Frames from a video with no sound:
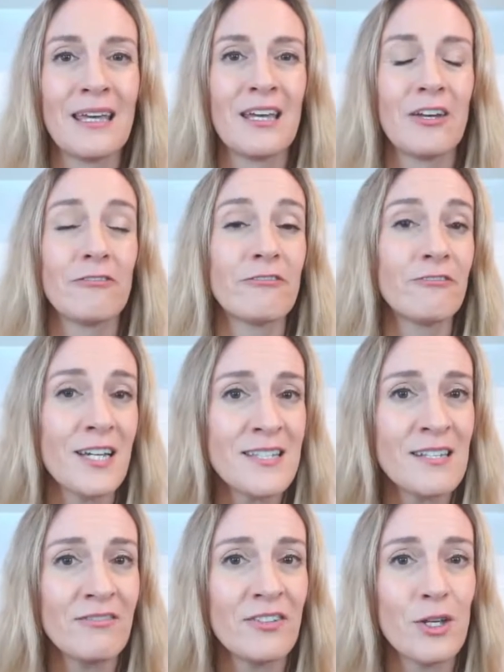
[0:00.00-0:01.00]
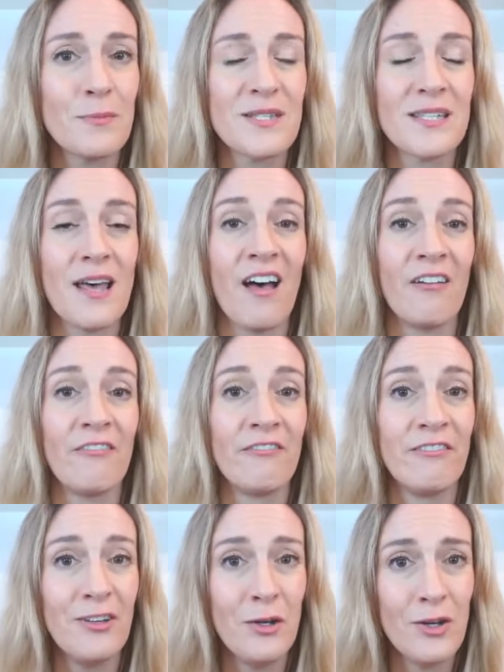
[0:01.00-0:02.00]
Phrasal verbs are
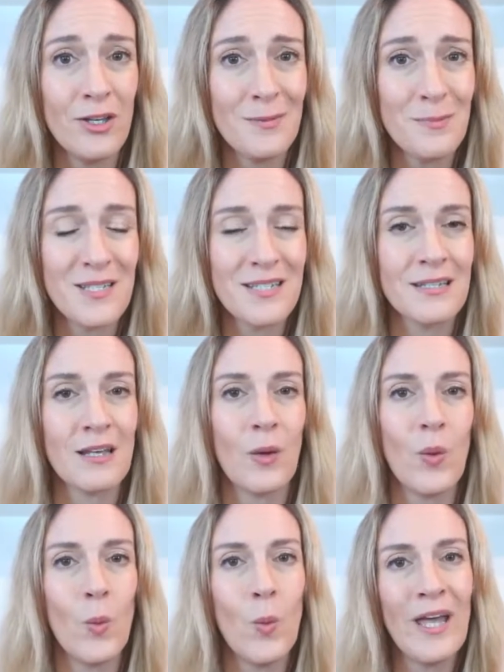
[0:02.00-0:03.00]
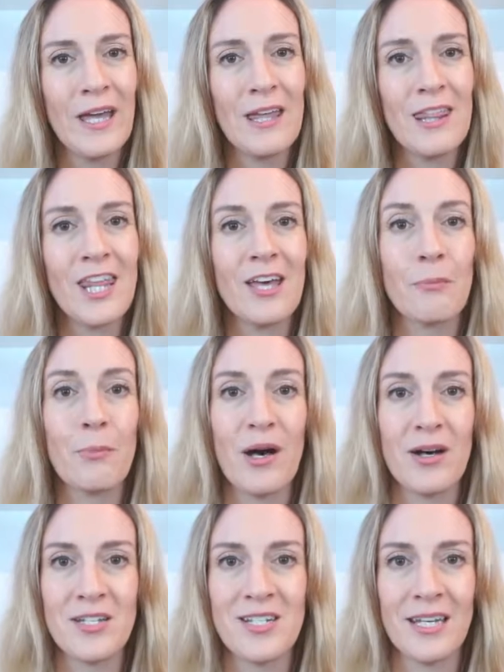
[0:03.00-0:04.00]
verbs with a
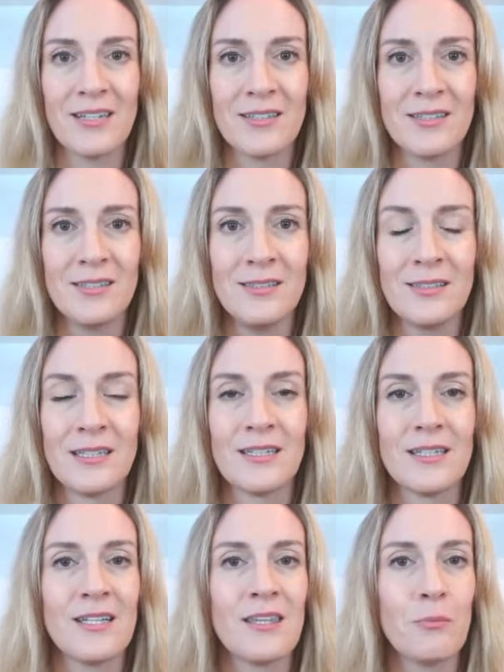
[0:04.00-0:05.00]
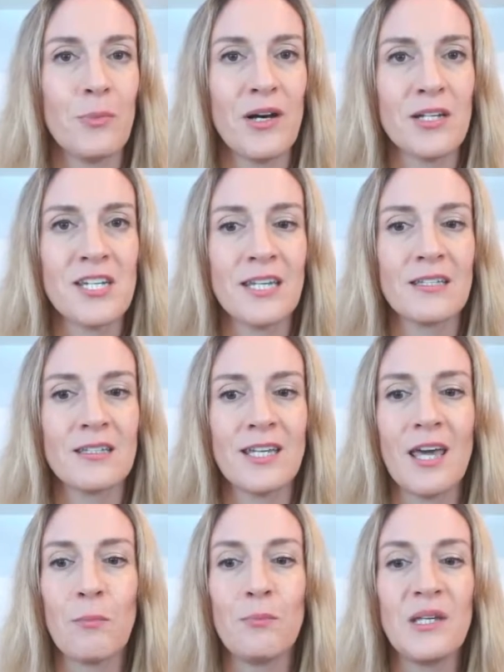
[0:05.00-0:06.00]
particle, and that particle
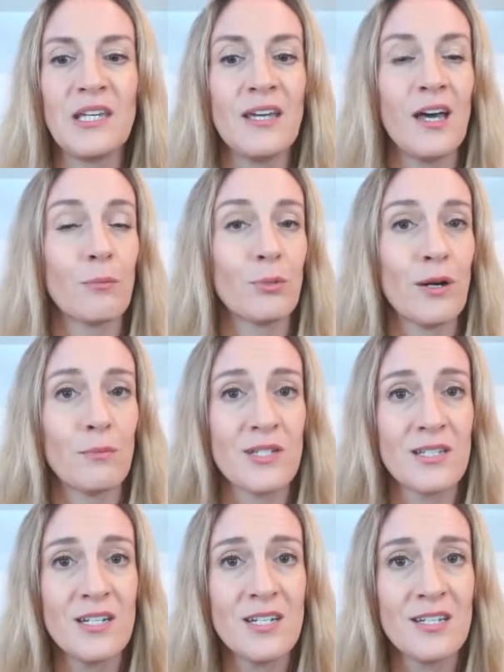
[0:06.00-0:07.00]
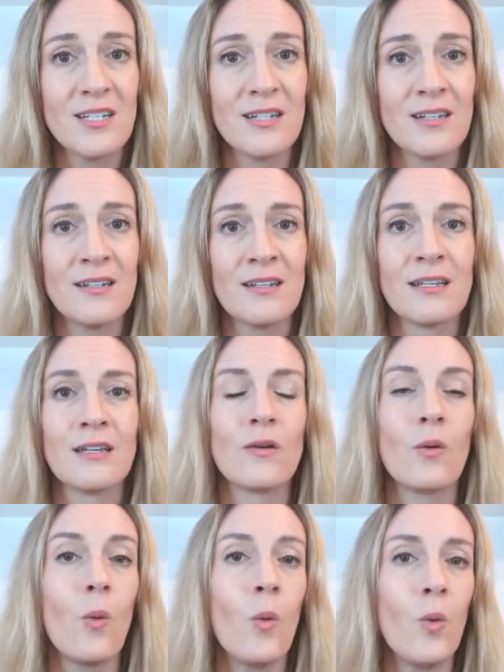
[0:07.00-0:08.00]
can be a preposition
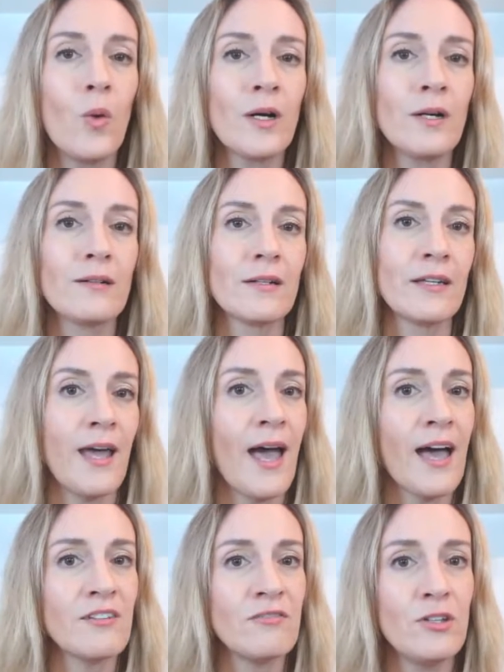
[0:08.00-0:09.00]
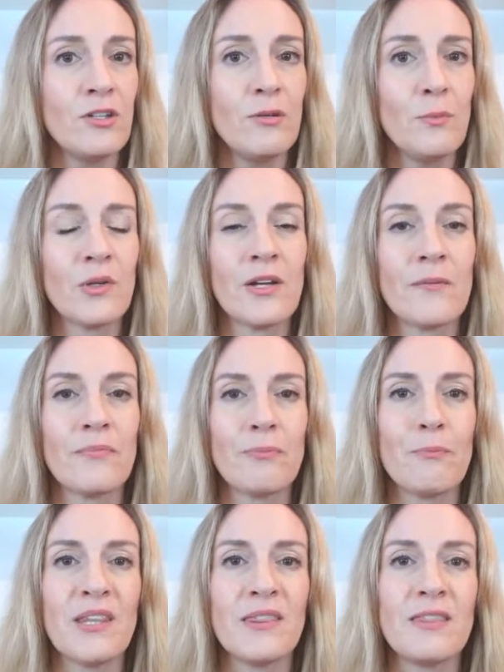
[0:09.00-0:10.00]
or an adverb,
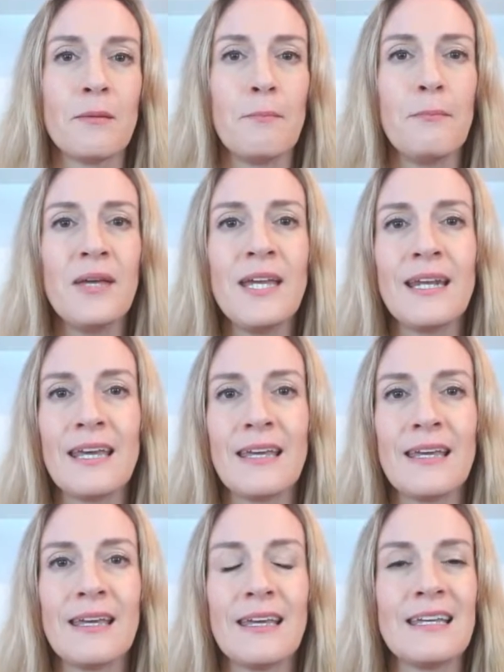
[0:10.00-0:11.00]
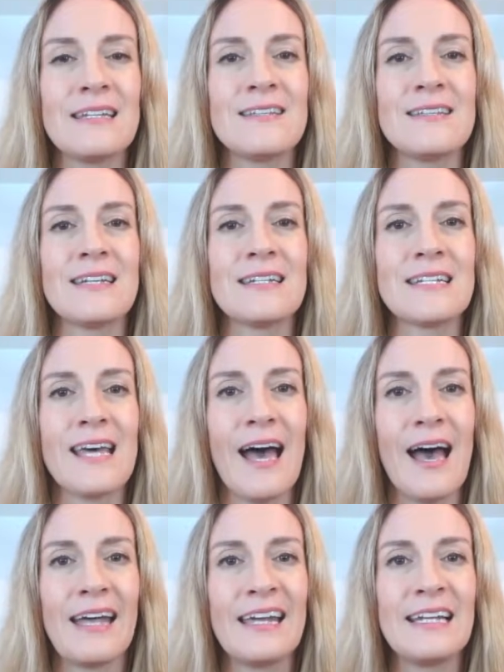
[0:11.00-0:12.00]
but the meaning is
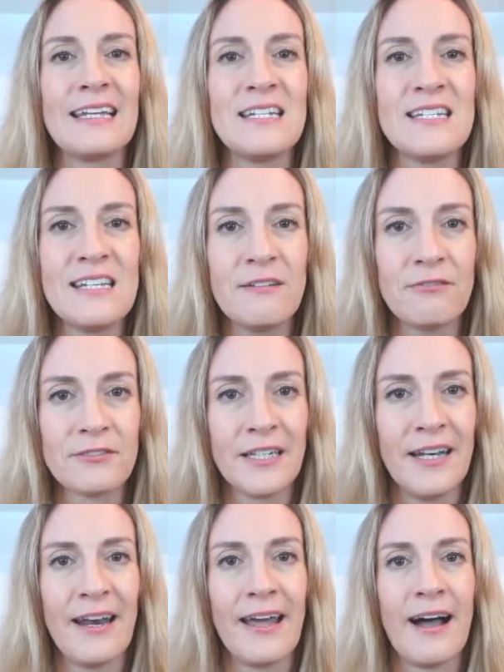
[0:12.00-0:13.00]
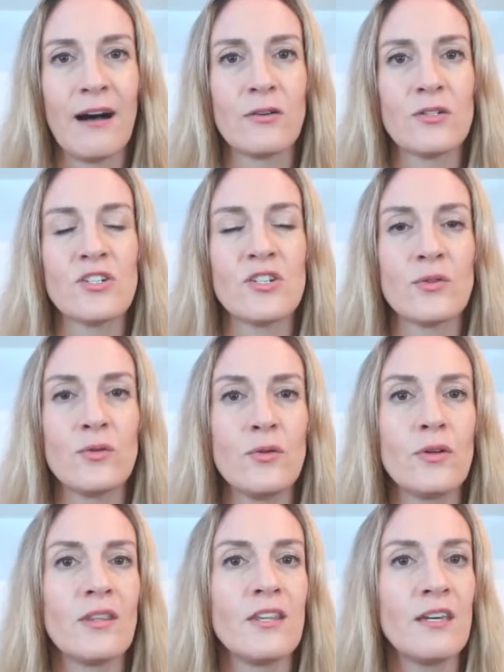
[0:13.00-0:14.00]
entirely different now to
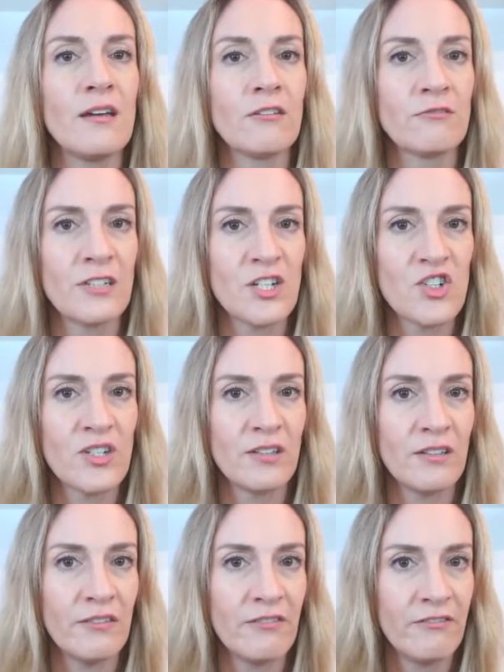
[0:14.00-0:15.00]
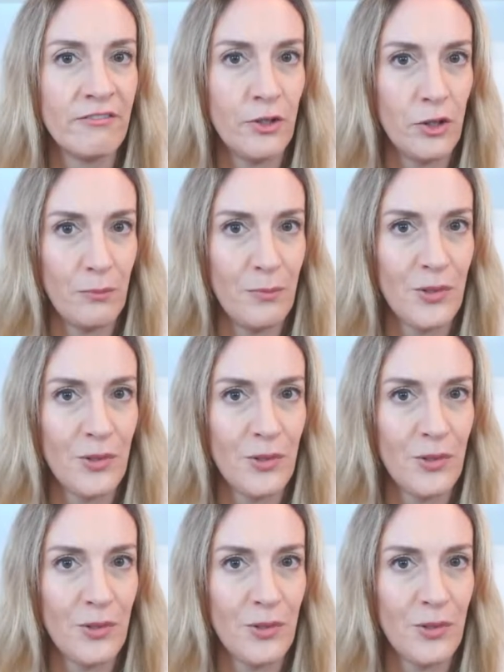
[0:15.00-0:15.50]
the original verb.